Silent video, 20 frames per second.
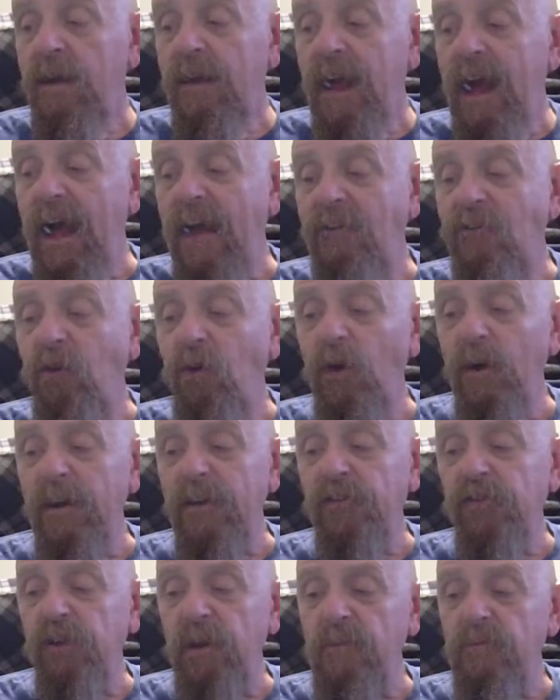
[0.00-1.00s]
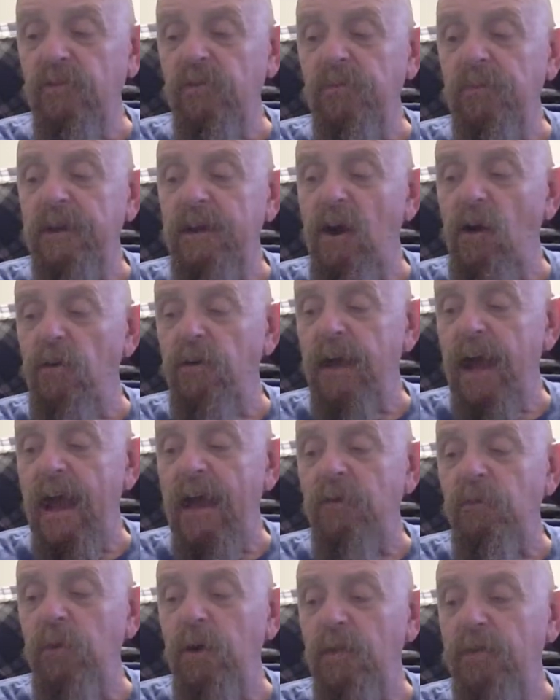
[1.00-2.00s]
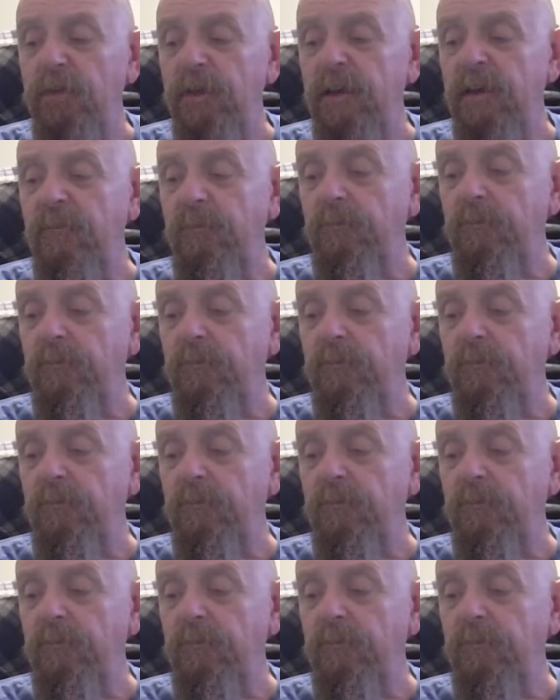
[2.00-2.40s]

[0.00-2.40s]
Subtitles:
And Lori seems to be okay with it.